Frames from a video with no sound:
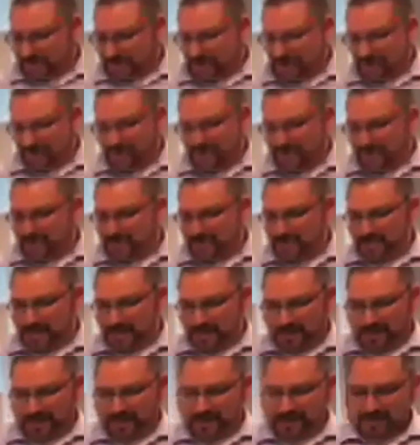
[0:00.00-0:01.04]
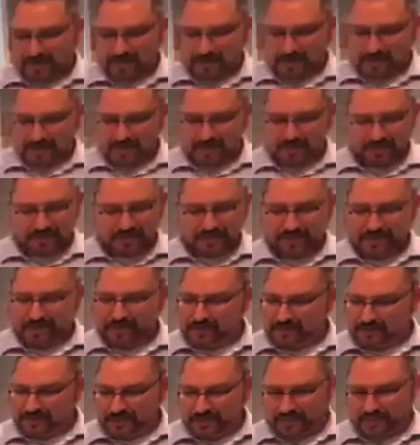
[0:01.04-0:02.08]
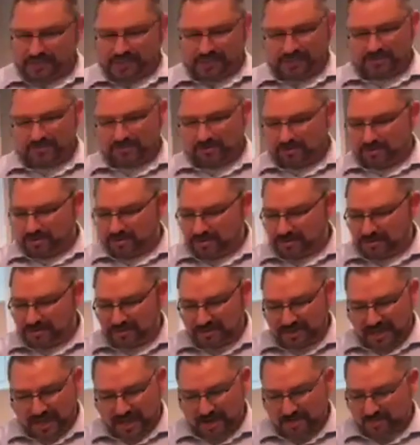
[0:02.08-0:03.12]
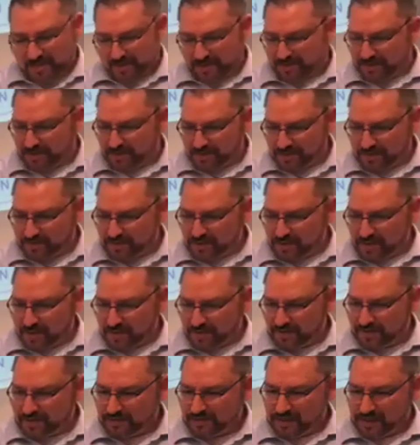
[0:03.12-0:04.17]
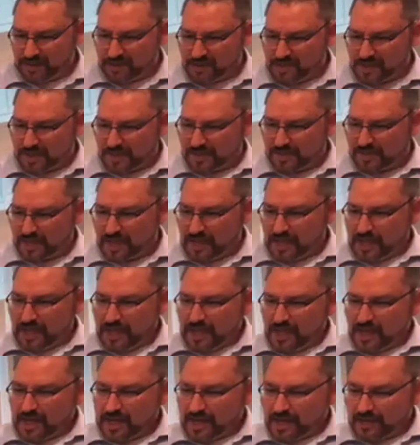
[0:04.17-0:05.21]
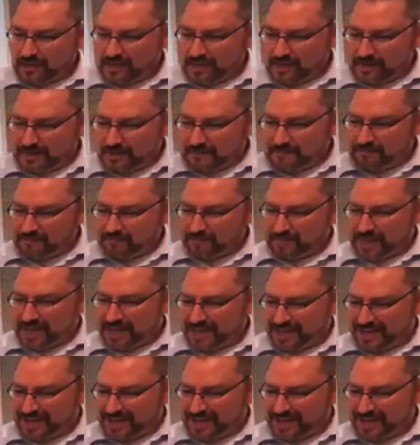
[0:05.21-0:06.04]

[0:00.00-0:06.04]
you know, he's he's sharing, but he's healing, and he's Lord of the Sabbath, and he's doing all these teachings, and then,